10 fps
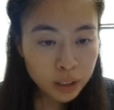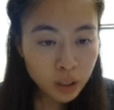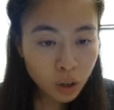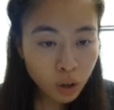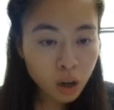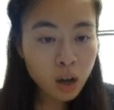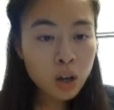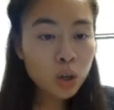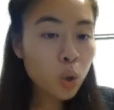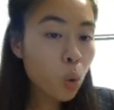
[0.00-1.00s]
It's called
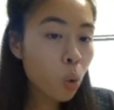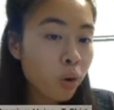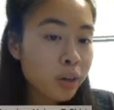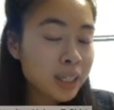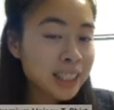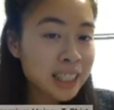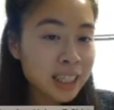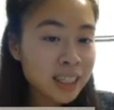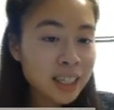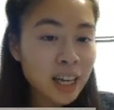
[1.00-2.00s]

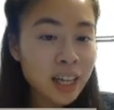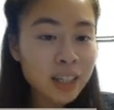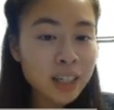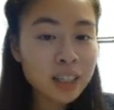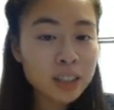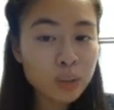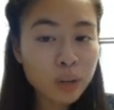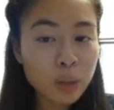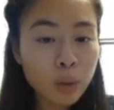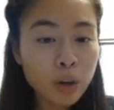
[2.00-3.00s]
quarantini. I think it's a
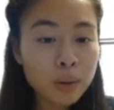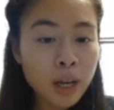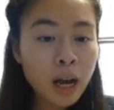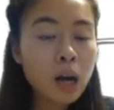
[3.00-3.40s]
great word.